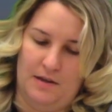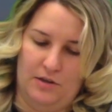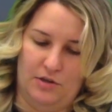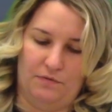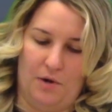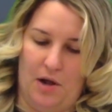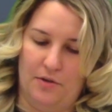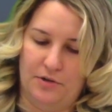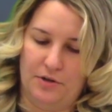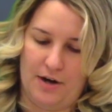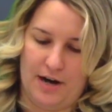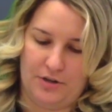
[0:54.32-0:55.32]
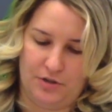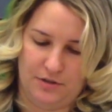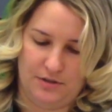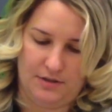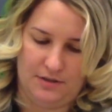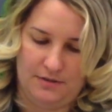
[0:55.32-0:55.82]
Just follow the
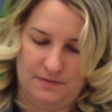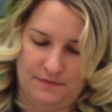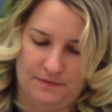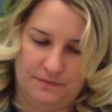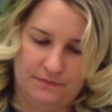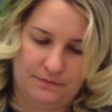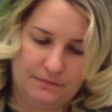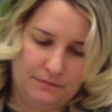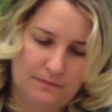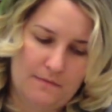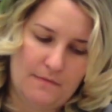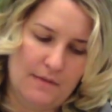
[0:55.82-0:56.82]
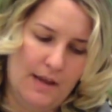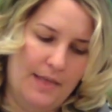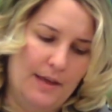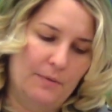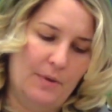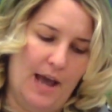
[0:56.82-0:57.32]
directions. And
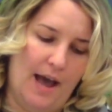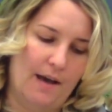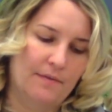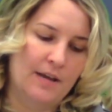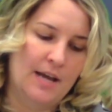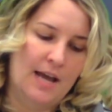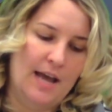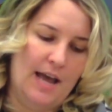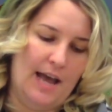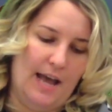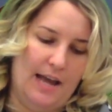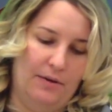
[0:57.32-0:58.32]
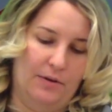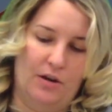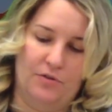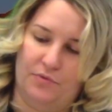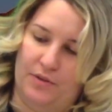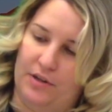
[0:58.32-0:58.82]
then we have, it
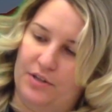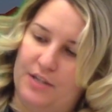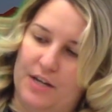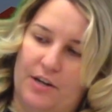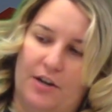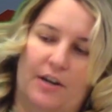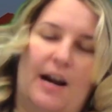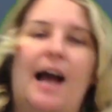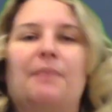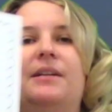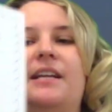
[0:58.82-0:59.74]
goes with our sticker, I